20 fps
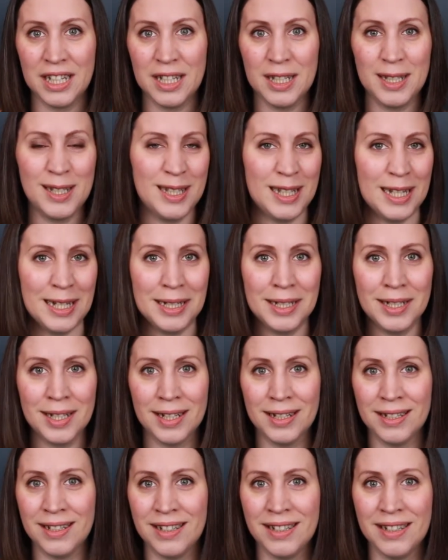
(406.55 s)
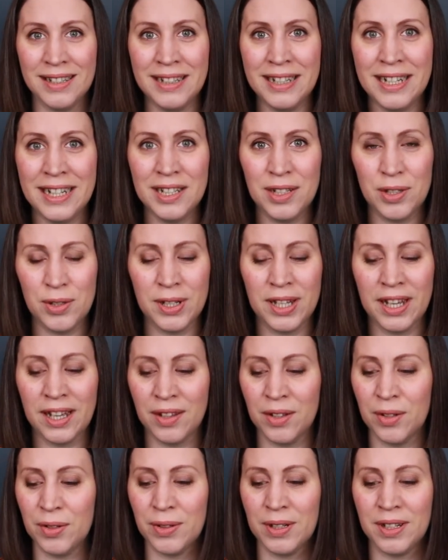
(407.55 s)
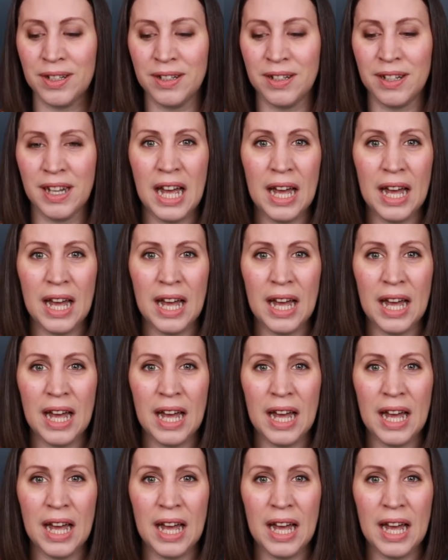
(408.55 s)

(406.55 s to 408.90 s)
sit and knit together and